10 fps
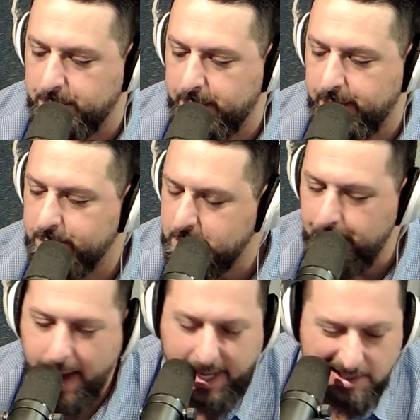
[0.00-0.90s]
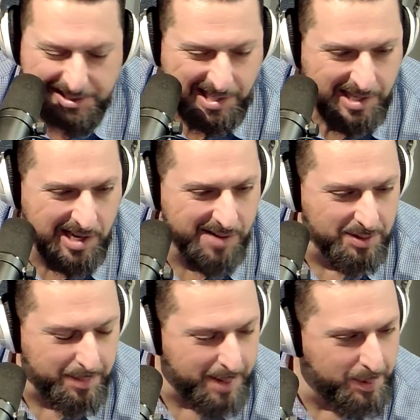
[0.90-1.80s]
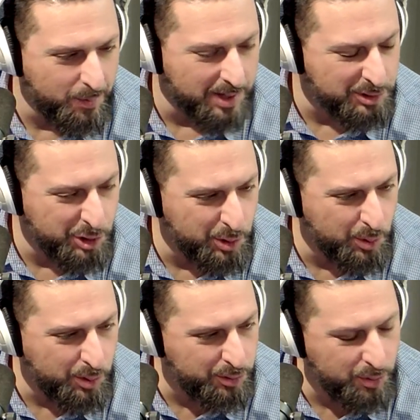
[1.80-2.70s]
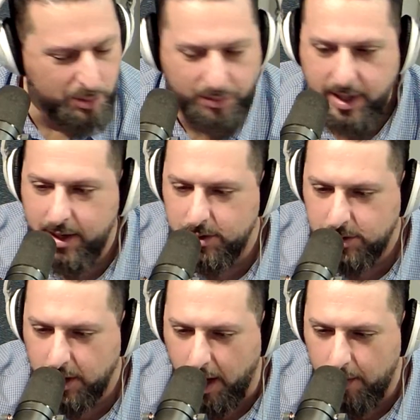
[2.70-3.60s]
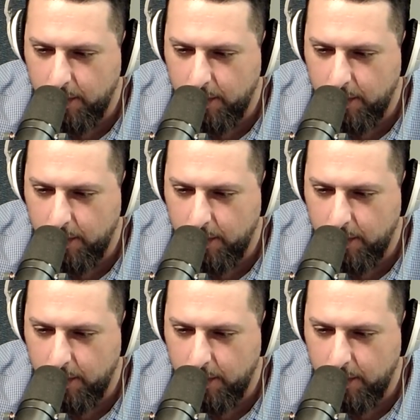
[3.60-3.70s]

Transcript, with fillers: But there was a magazine cover, maybe what two, two or three years ago.